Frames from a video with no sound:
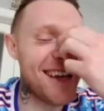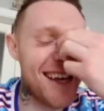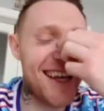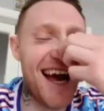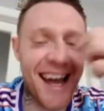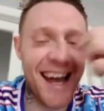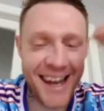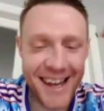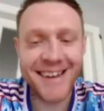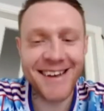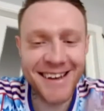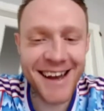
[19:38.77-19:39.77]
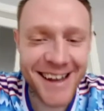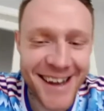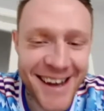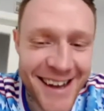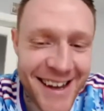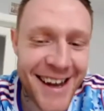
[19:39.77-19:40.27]
Yeah, you
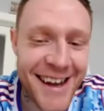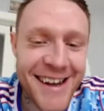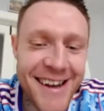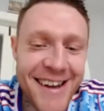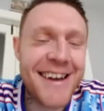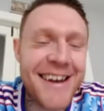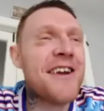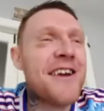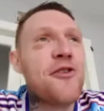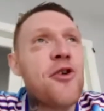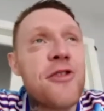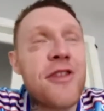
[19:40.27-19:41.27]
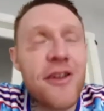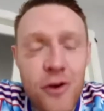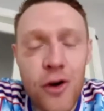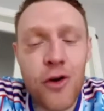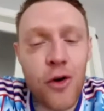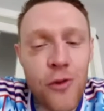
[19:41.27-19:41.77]
know? There's a
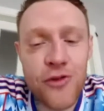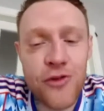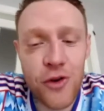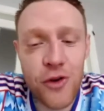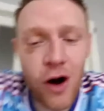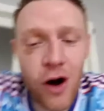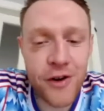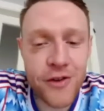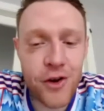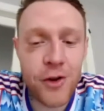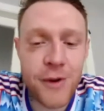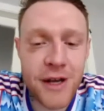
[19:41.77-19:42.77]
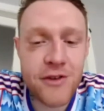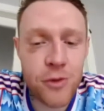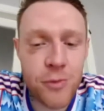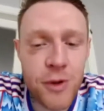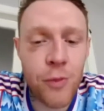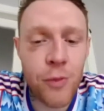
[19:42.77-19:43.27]
good crew that's going over, it's going to be
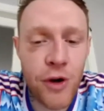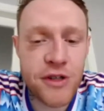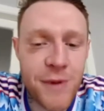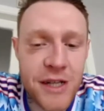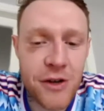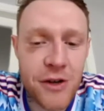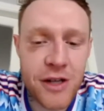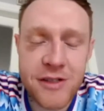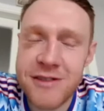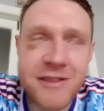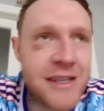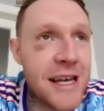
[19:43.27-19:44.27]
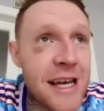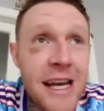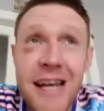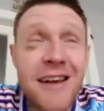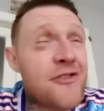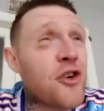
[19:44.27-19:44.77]
a good buzz, man, you know,
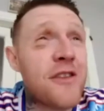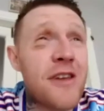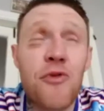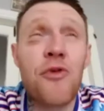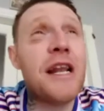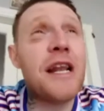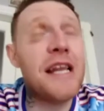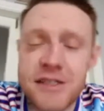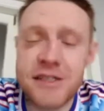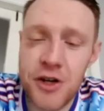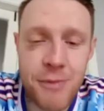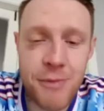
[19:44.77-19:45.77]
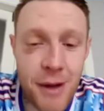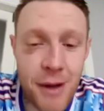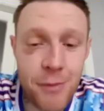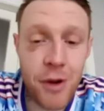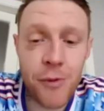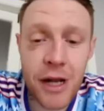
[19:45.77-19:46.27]
It's really exciting, man.
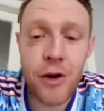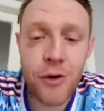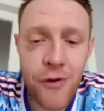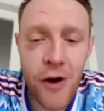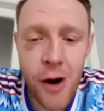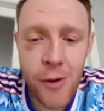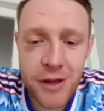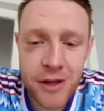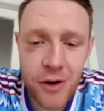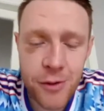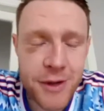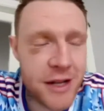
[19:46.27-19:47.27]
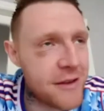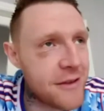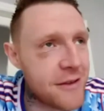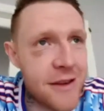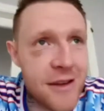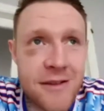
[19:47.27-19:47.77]
I'm really looking forward to it. You know what I
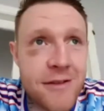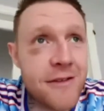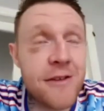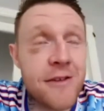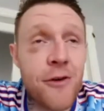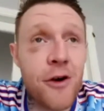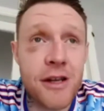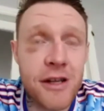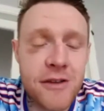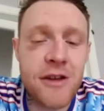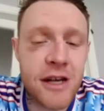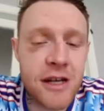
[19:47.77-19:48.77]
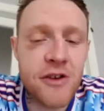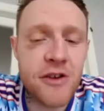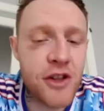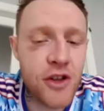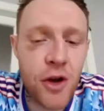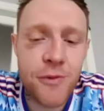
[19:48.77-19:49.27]
mean? It's
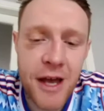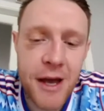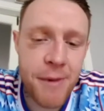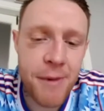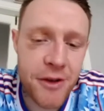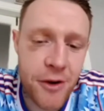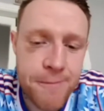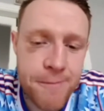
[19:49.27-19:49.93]
exciting times ahead, man, you know?